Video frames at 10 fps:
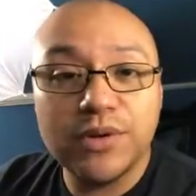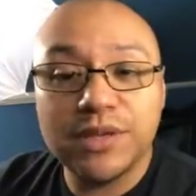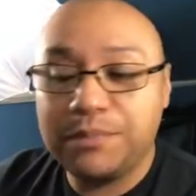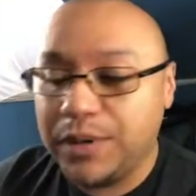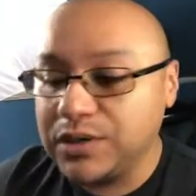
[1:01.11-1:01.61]
with
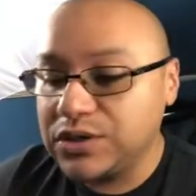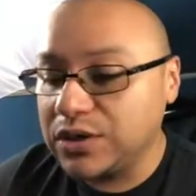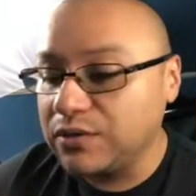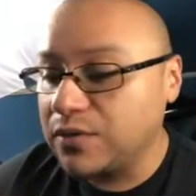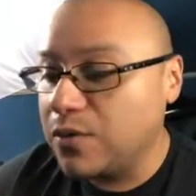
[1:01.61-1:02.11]
a bunch
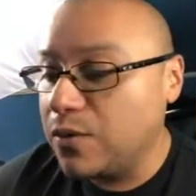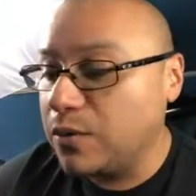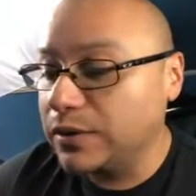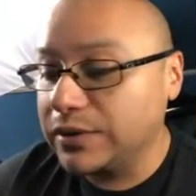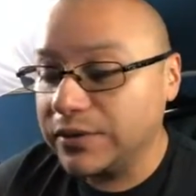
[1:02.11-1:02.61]
of
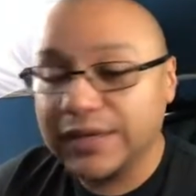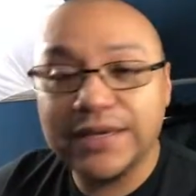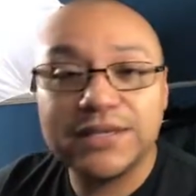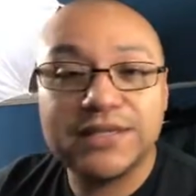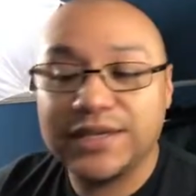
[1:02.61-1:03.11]
cool little
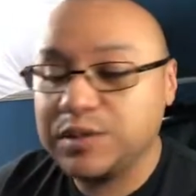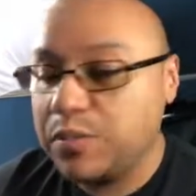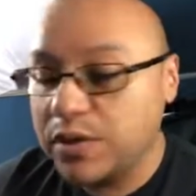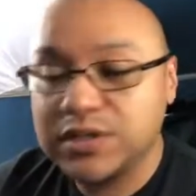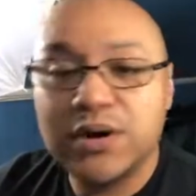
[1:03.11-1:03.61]
things like
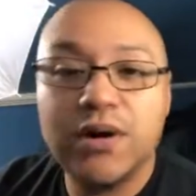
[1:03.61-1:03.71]
sports